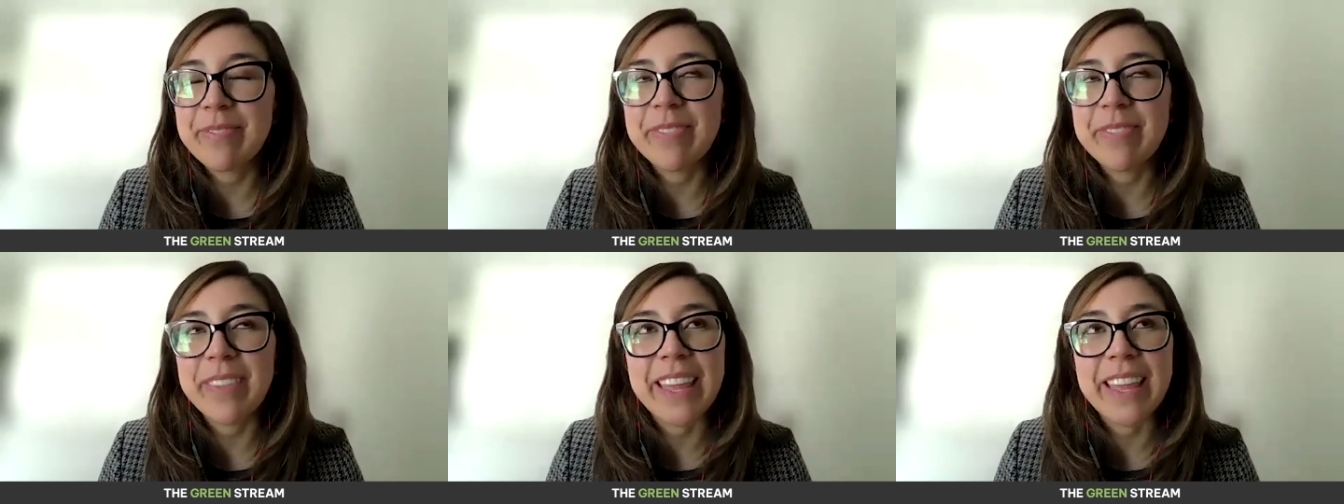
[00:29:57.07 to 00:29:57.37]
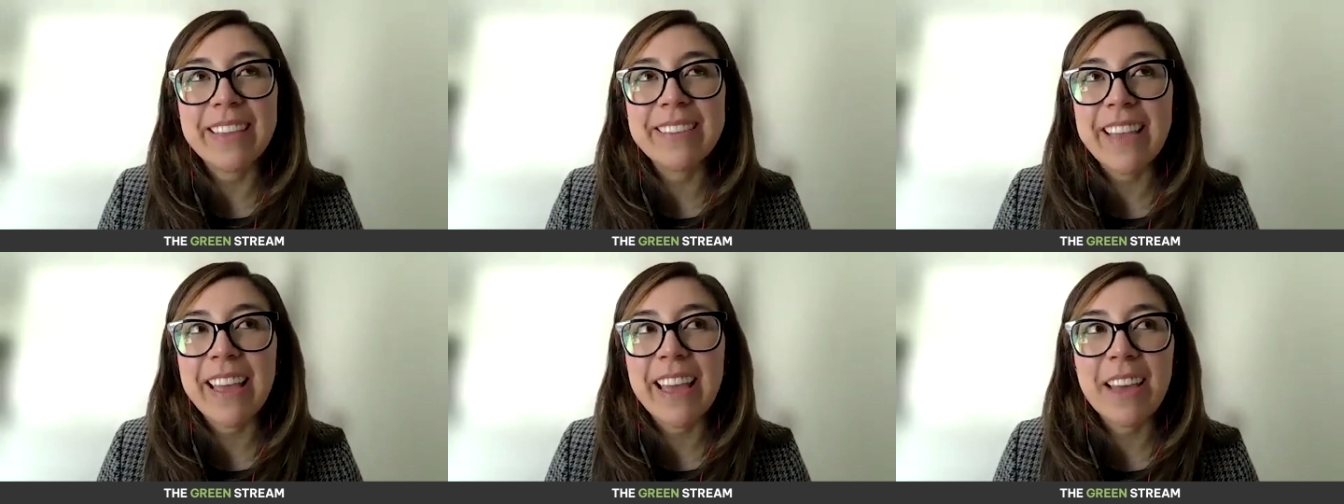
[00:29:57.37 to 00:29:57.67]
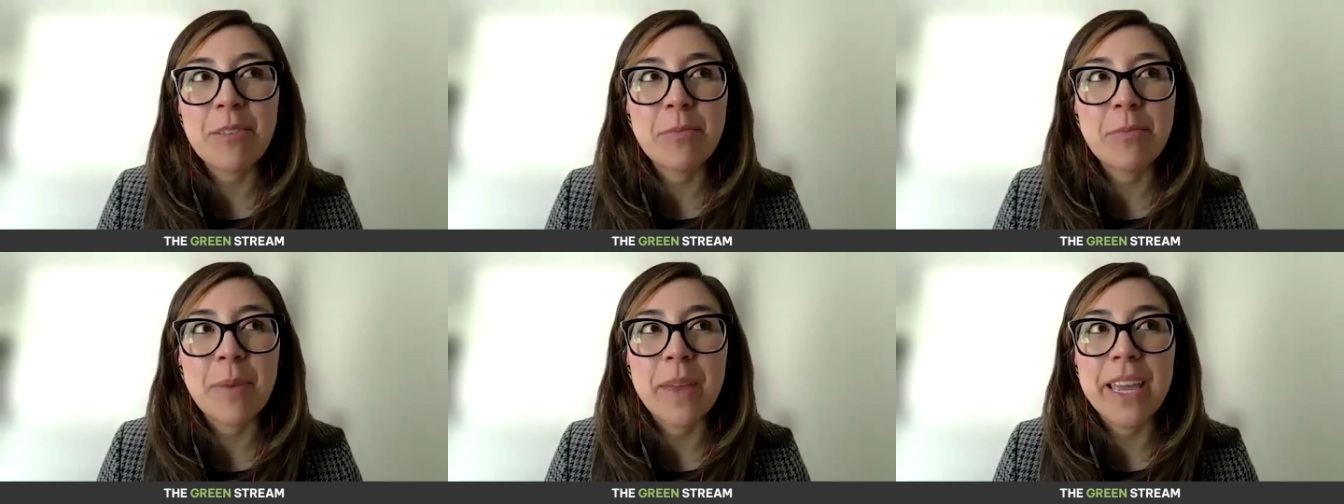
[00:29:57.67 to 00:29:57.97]
things that
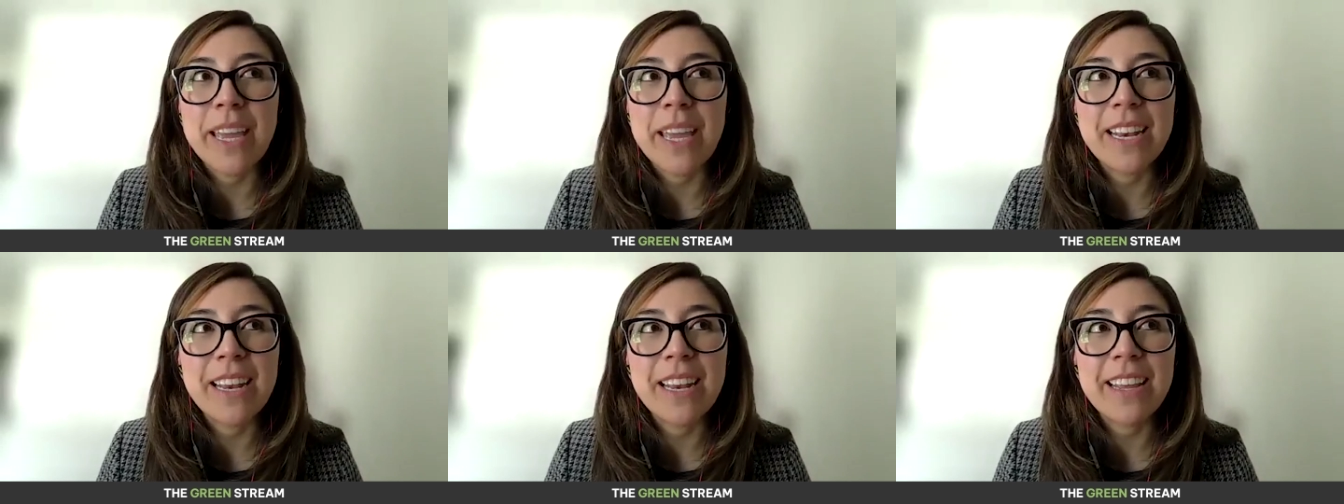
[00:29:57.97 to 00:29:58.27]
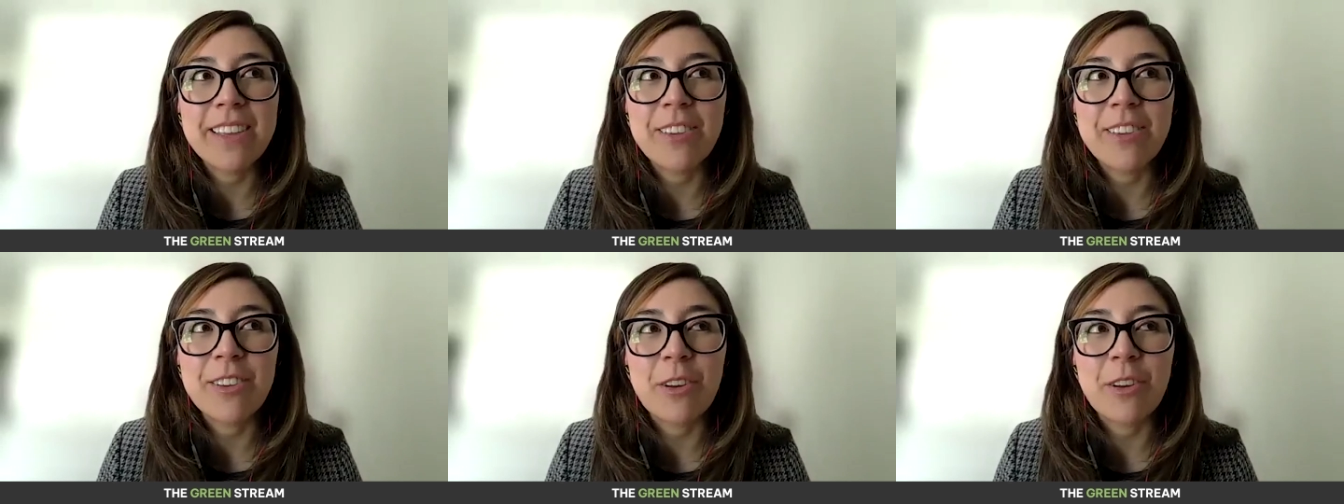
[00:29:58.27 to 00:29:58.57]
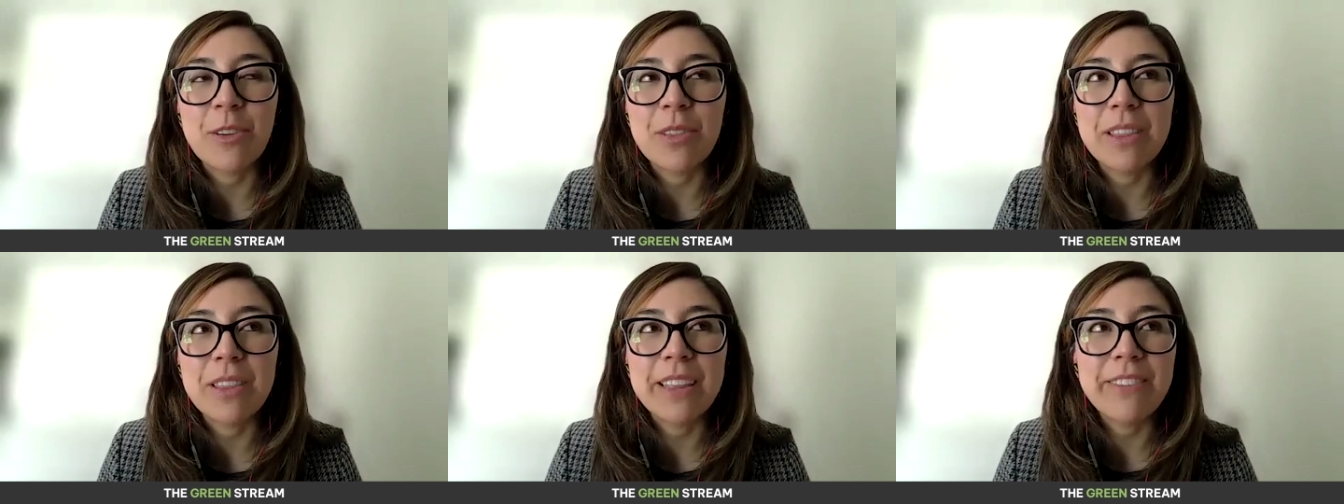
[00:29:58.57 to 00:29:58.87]
have been, you
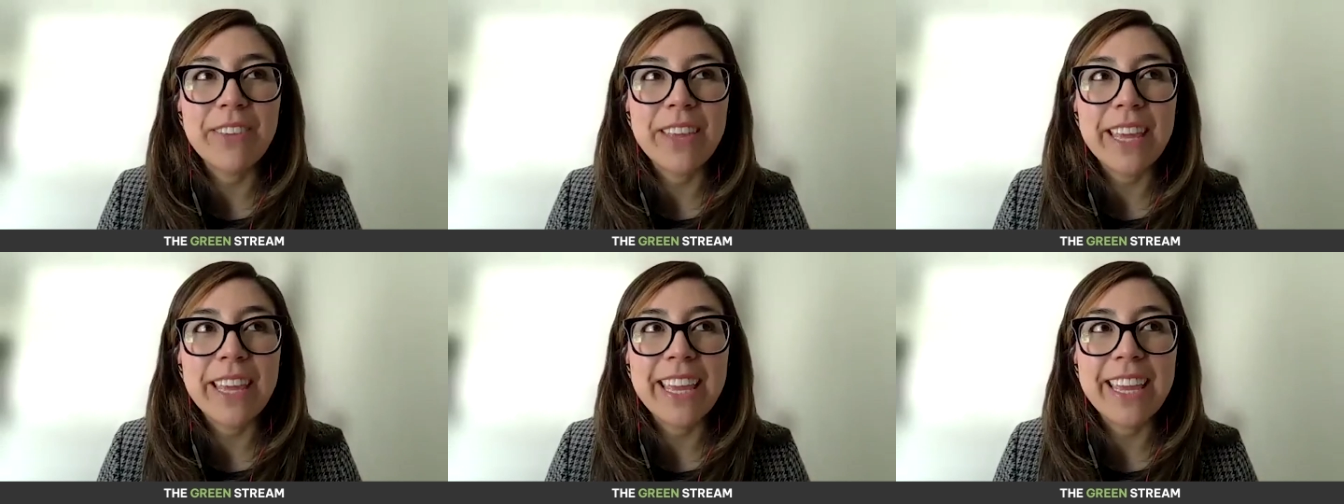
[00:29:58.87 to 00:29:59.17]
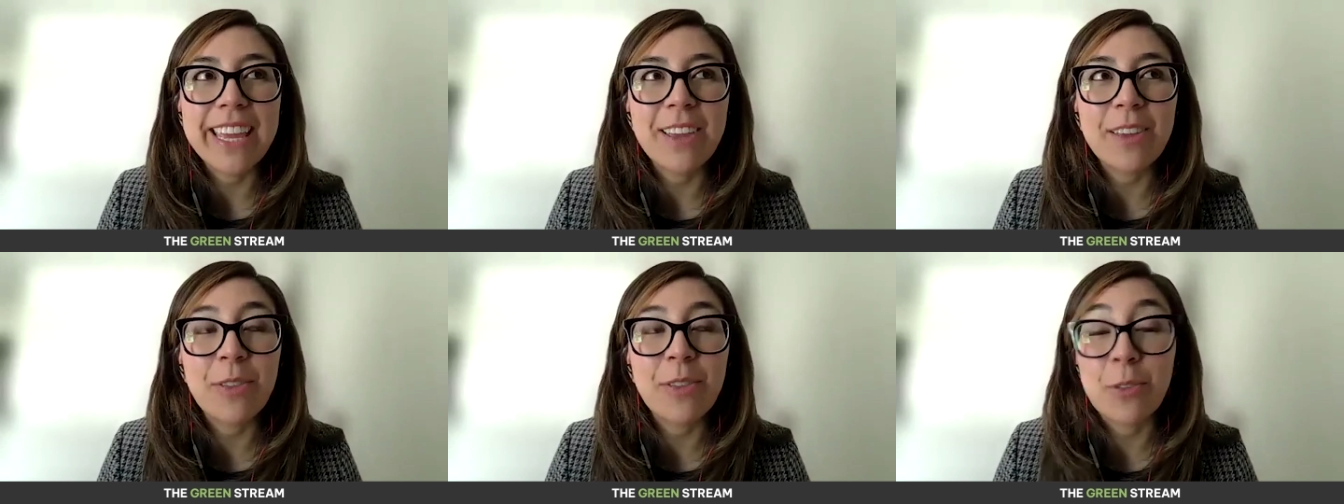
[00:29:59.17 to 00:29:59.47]
know, living